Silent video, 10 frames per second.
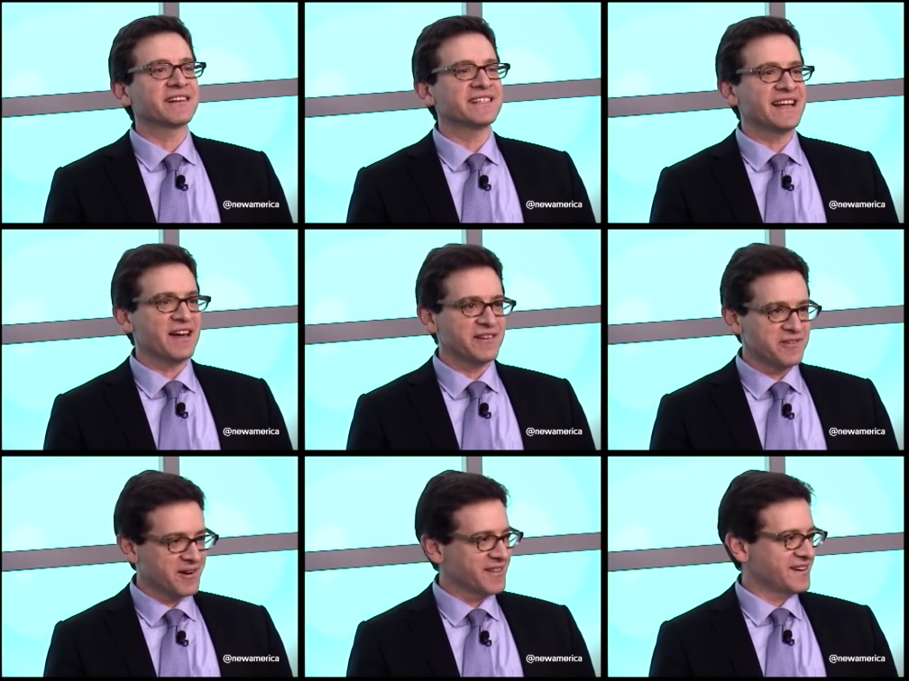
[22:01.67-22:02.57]
because now the
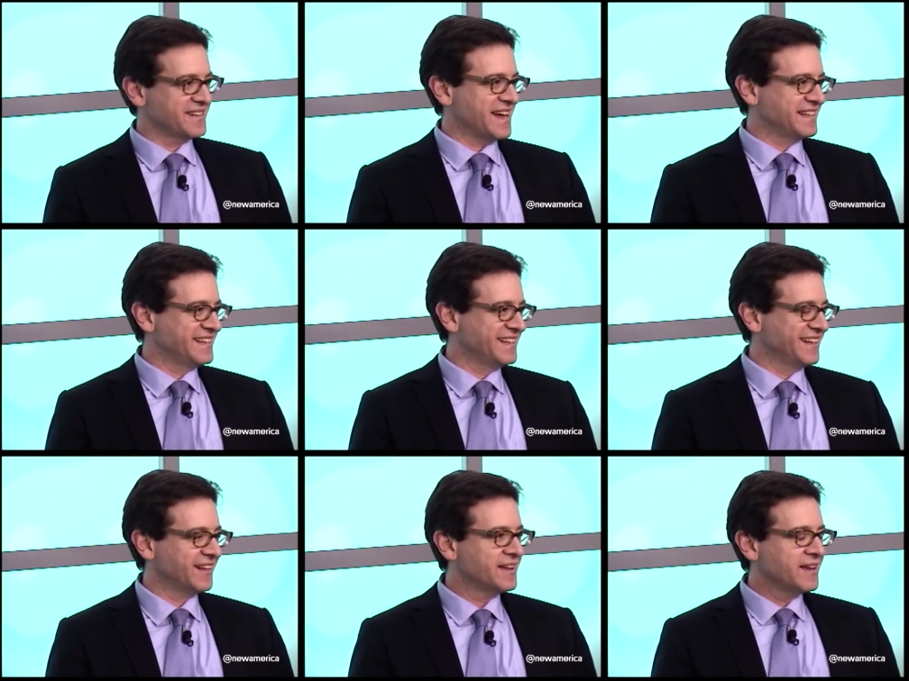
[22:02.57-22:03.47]
northerners had to deal